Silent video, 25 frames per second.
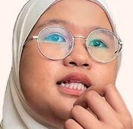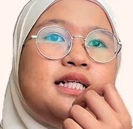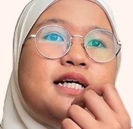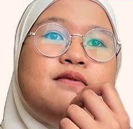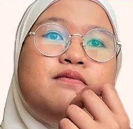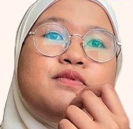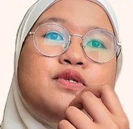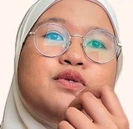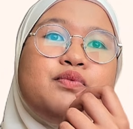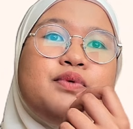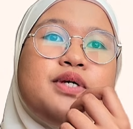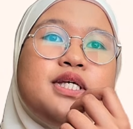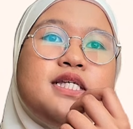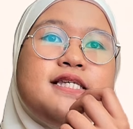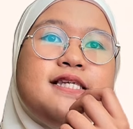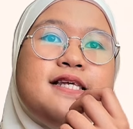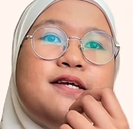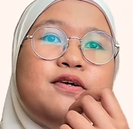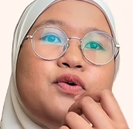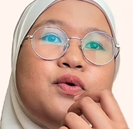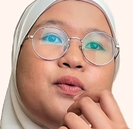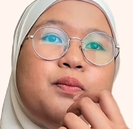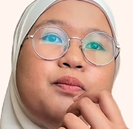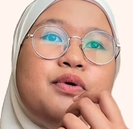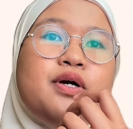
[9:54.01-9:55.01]
times with
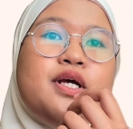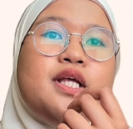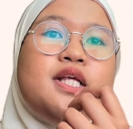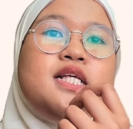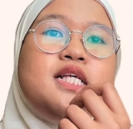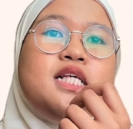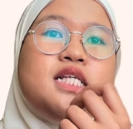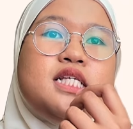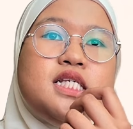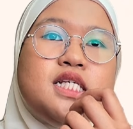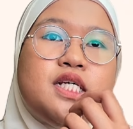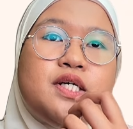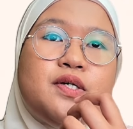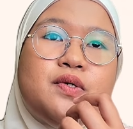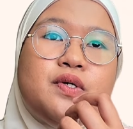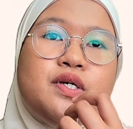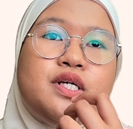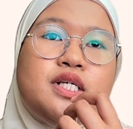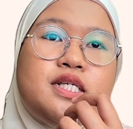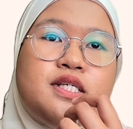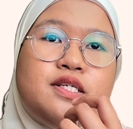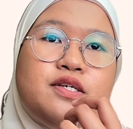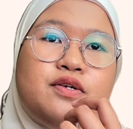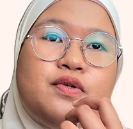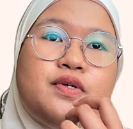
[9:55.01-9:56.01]

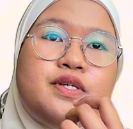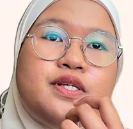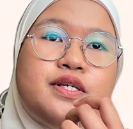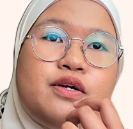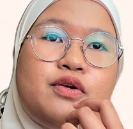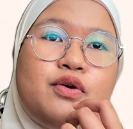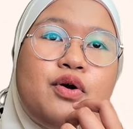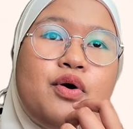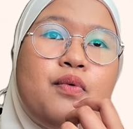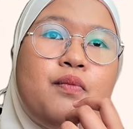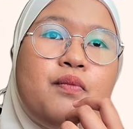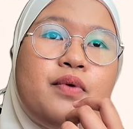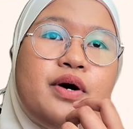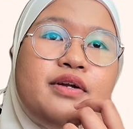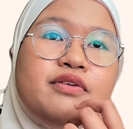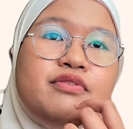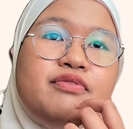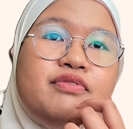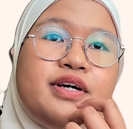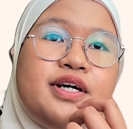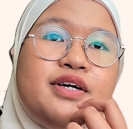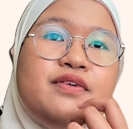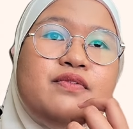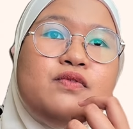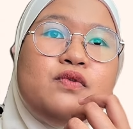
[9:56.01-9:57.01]

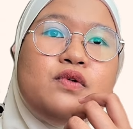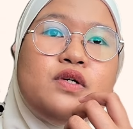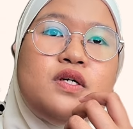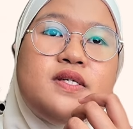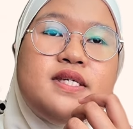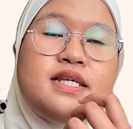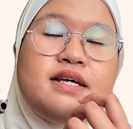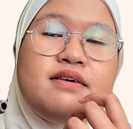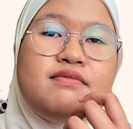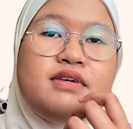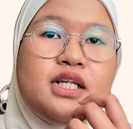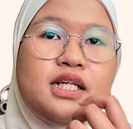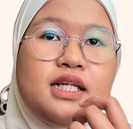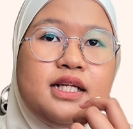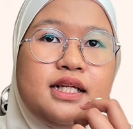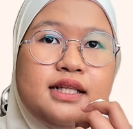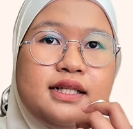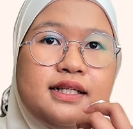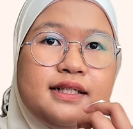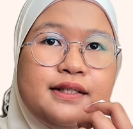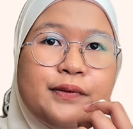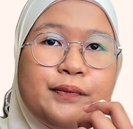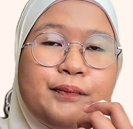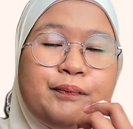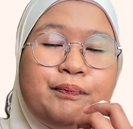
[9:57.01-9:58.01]
0.0001537
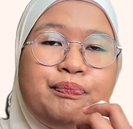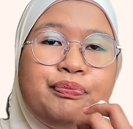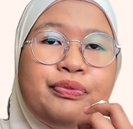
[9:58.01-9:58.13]
liter.